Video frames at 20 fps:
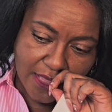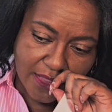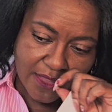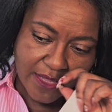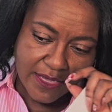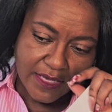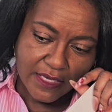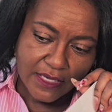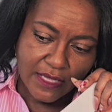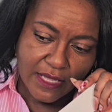I
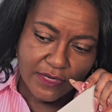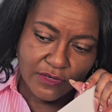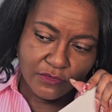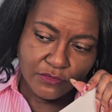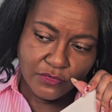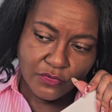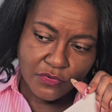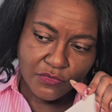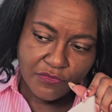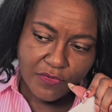like it. I
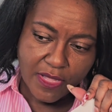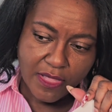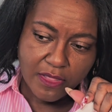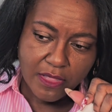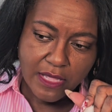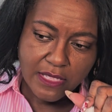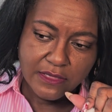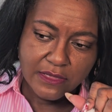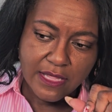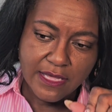don't know if
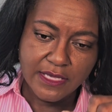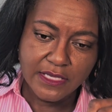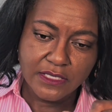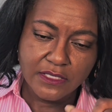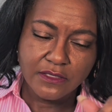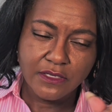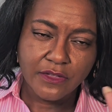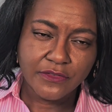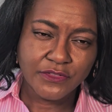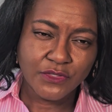I'd like it
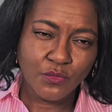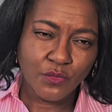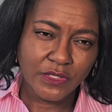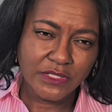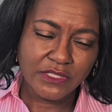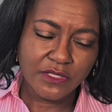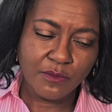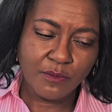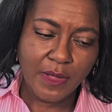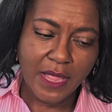enough to
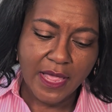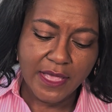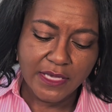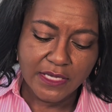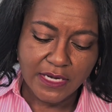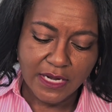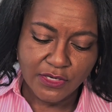want to buy it.